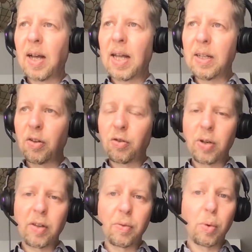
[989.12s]

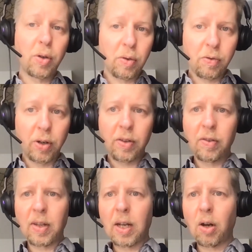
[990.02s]
industries would, for
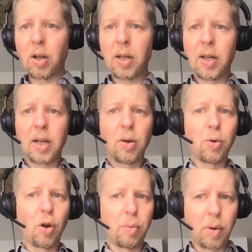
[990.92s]
instance, include
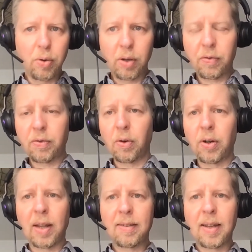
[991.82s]
automotive,
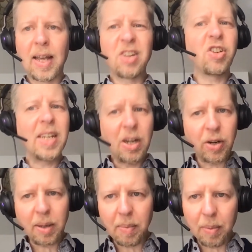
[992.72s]
or let's say
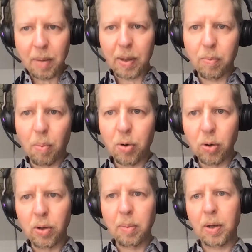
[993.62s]
engineering, maybe a bit more
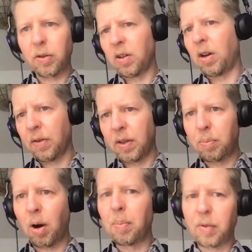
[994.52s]
broadly, because a lot of the
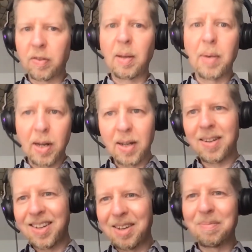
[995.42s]
problems are
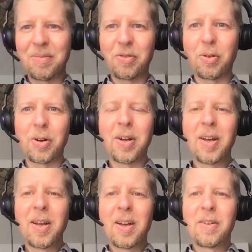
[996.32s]
similar for
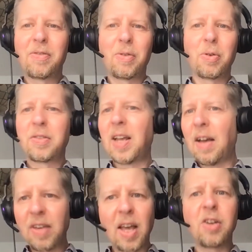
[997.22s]
say
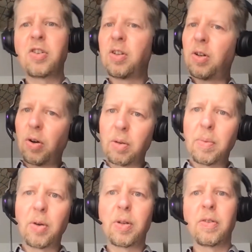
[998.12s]
aviation,
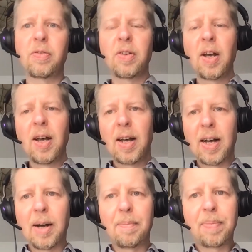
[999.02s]
automotive,
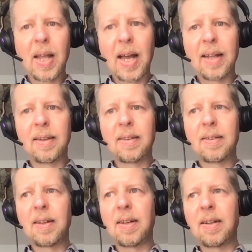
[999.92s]
and
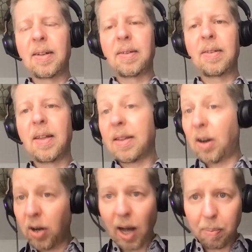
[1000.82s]
there
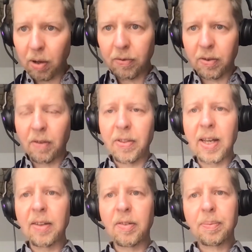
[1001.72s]
are a couple of
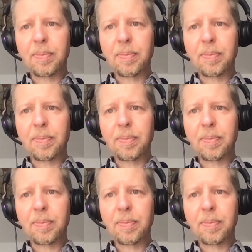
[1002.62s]
things.